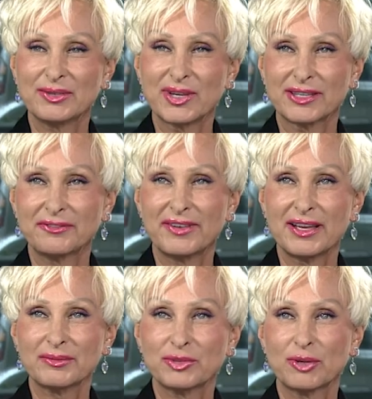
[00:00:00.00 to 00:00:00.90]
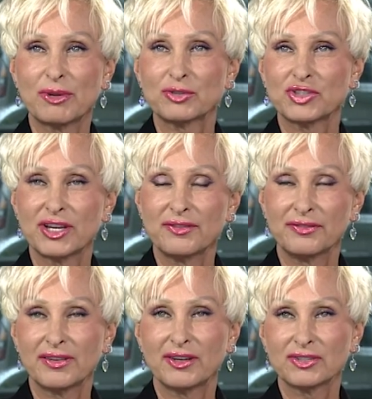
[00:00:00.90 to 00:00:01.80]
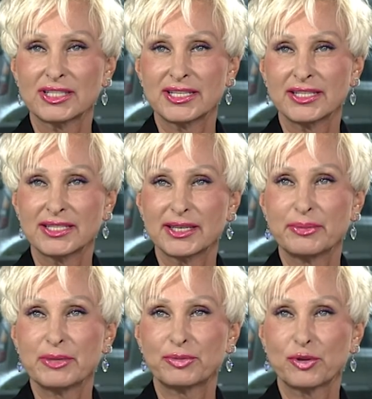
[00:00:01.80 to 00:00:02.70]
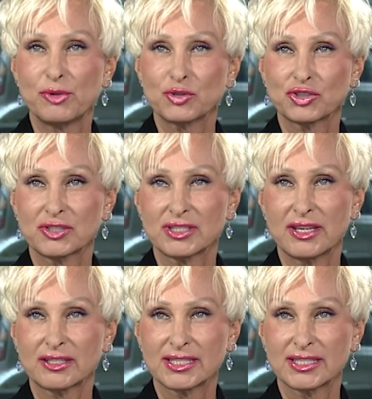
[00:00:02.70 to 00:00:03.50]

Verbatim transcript: we can find more about Geoff on t c b promotions dot